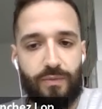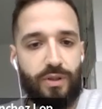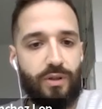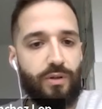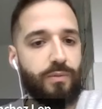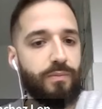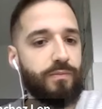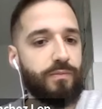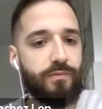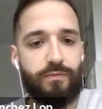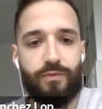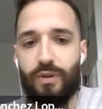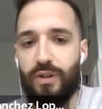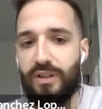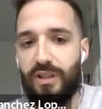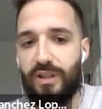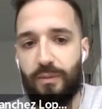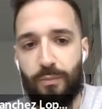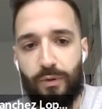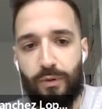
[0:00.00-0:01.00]
So, for
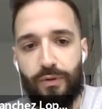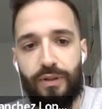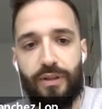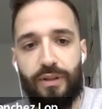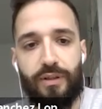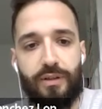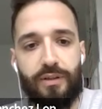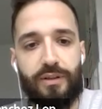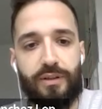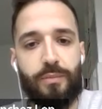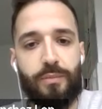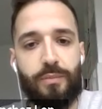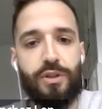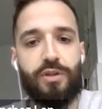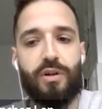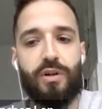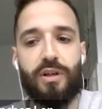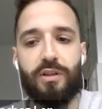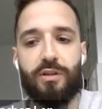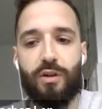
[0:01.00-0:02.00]
example, the
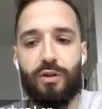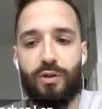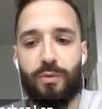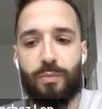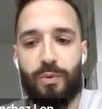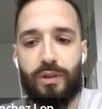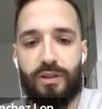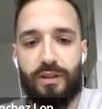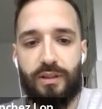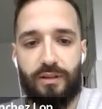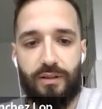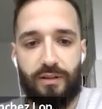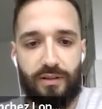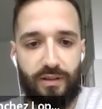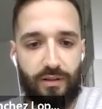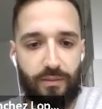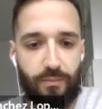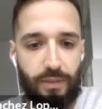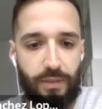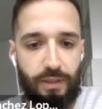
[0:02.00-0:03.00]
temperature anisotropies in the
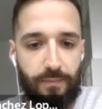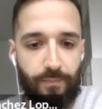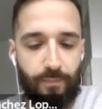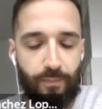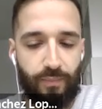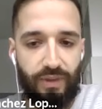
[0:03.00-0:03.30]
CMB.